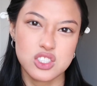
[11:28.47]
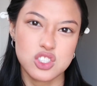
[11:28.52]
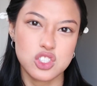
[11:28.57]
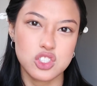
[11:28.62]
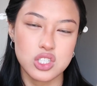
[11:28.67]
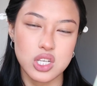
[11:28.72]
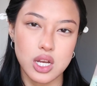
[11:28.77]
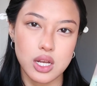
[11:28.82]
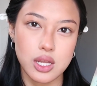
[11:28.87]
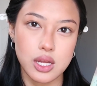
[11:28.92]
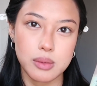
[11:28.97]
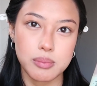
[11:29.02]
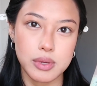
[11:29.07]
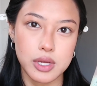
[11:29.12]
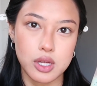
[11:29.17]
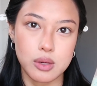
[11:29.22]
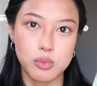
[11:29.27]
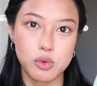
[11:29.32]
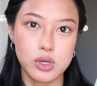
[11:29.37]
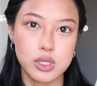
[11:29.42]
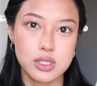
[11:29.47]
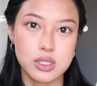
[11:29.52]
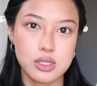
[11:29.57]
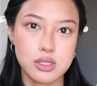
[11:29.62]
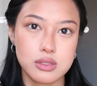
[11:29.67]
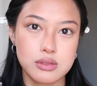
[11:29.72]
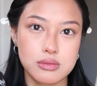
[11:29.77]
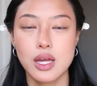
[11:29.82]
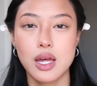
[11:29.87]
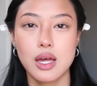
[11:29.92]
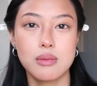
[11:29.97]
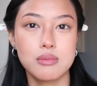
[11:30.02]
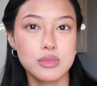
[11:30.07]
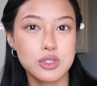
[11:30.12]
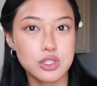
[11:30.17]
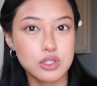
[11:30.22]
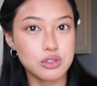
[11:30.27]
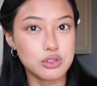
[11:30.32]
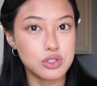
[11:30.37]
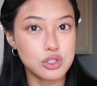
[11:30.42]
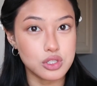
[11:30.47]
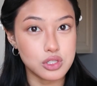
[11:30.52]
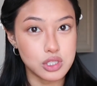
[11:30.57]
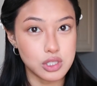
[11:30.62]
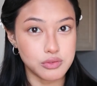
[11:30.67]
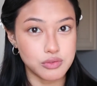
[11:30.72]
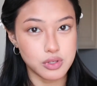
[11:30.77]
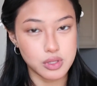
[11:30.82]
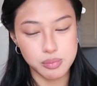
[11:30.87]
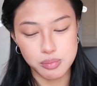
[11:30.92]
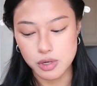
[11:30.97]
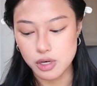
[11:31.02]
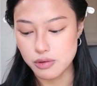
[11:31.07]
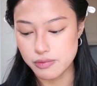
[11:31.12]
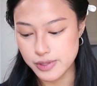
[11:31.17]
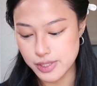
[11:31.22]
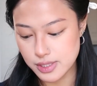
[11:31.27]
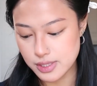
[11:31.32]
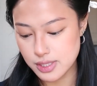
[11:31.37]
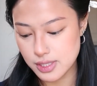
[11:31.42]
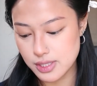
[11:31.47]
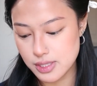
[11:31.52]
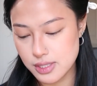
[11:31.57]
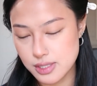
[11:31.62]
It's just gonna like pick your poison. Still searching for the perfect